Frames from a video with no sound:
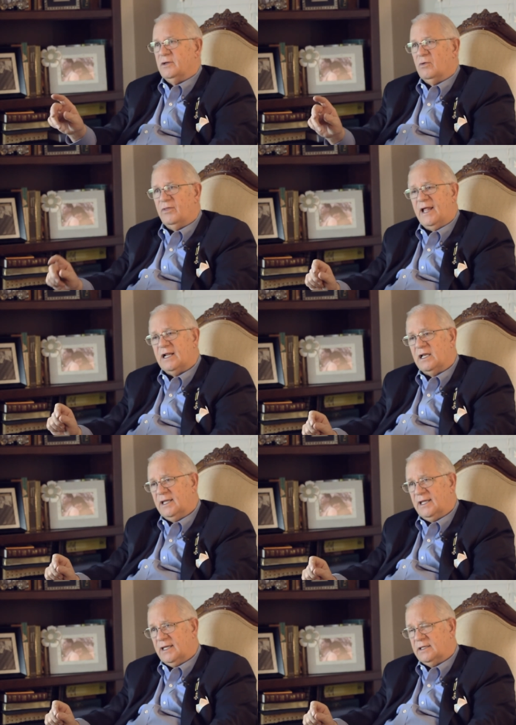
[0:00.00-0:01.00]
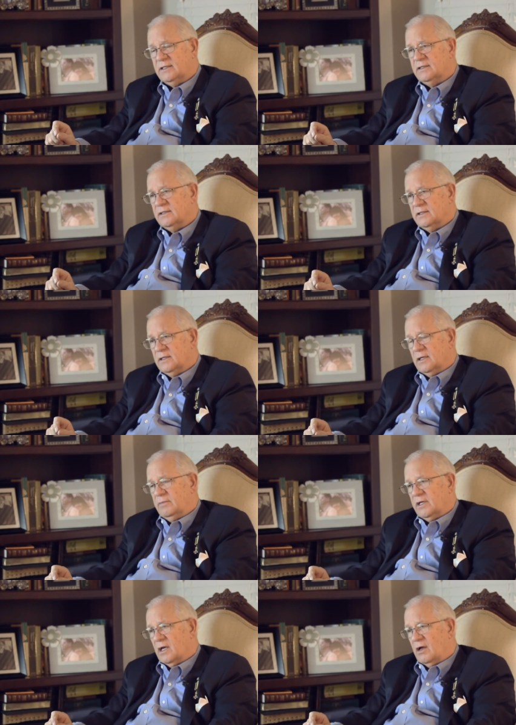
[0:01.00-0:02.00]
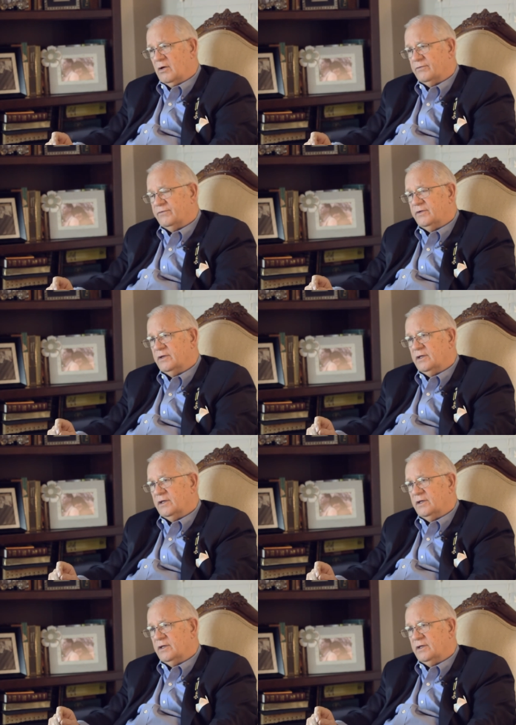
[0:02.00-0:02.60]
Well, that clicked, because